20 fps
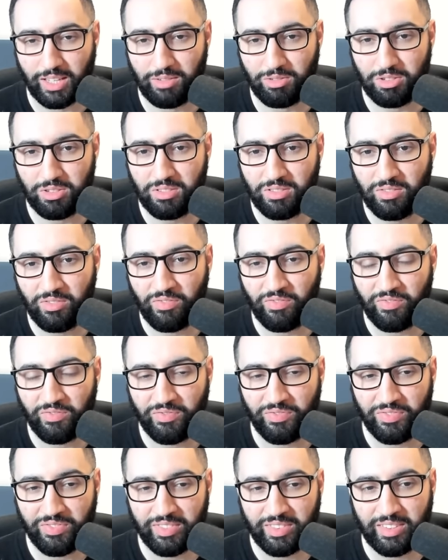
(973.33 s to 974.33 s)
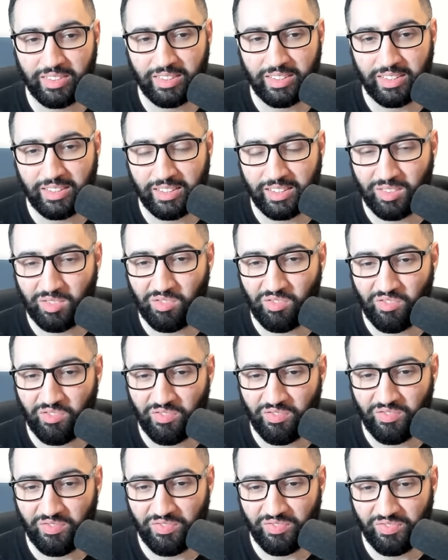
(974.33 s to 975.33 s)

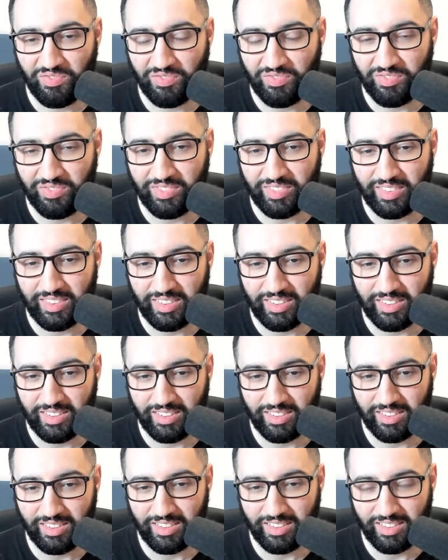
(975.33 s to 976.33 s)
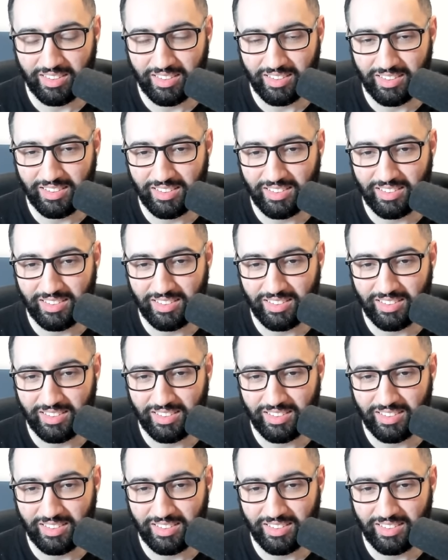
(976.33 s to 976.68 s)
No words are spoken by the person on screen.